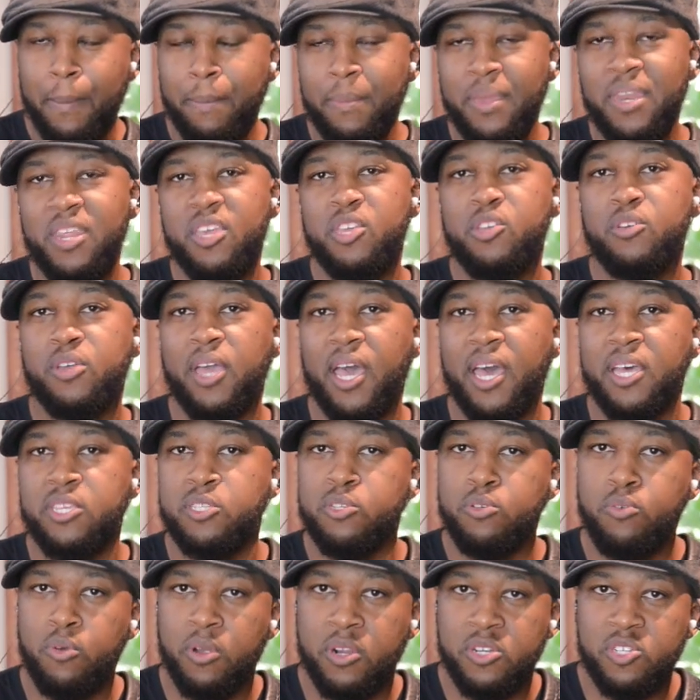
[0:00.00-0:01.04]
many of you
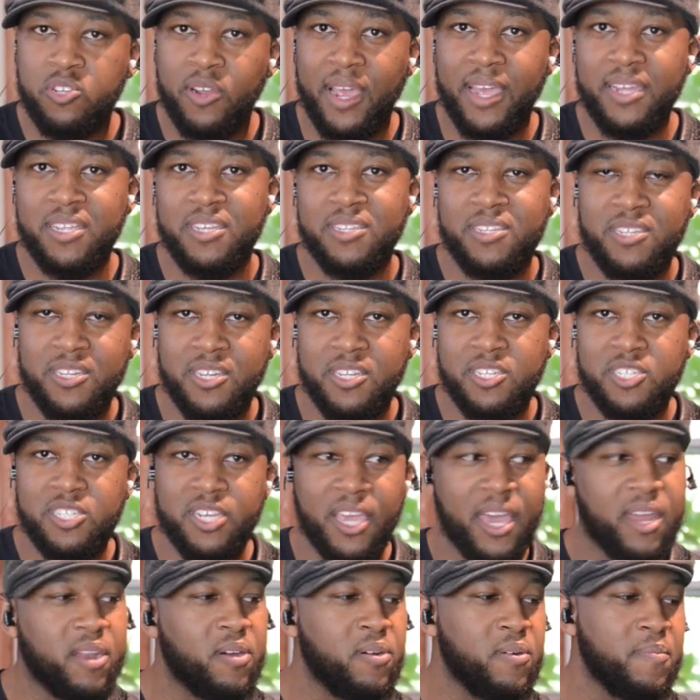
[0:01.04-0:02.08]
guys who are attracted to this
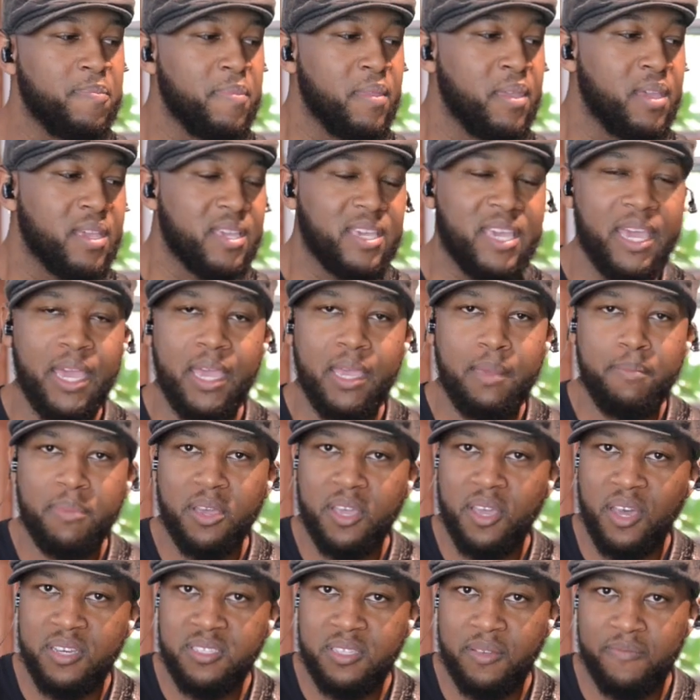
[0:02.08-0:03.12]
channel came
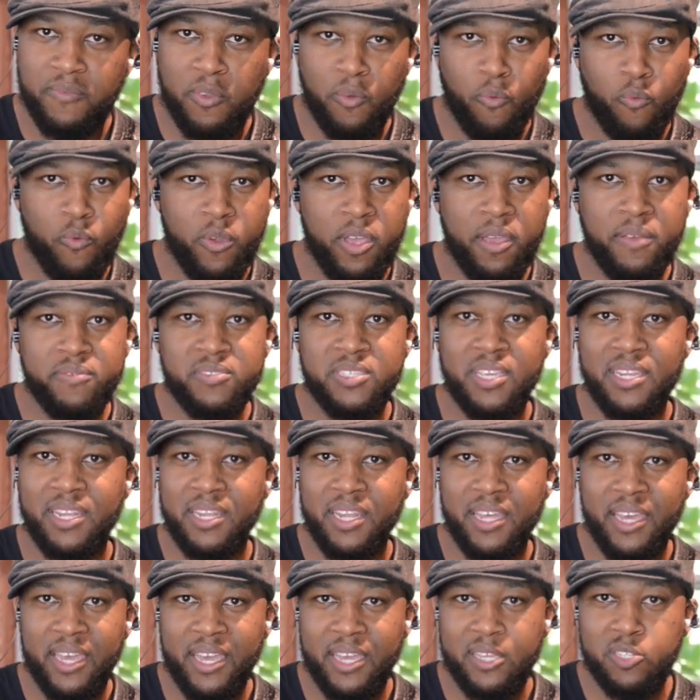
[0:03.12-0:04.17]
because of the riffs
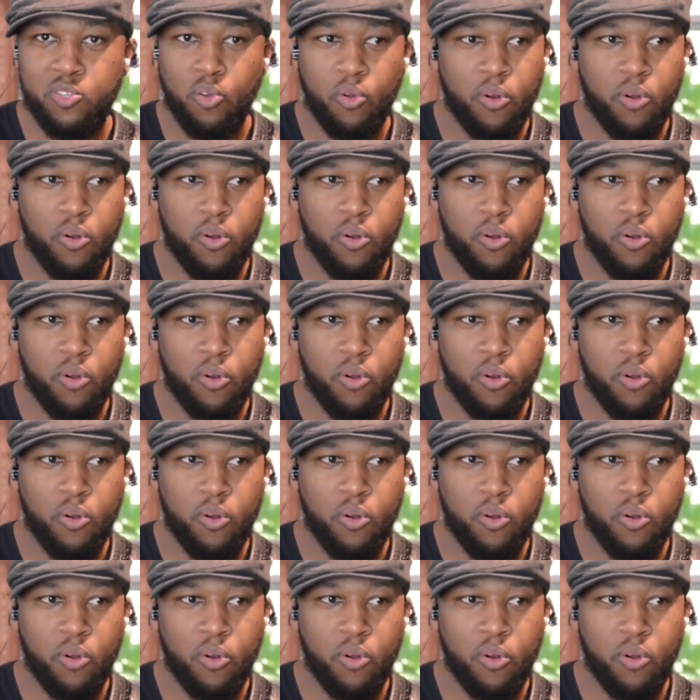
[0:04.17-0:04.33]
and licks,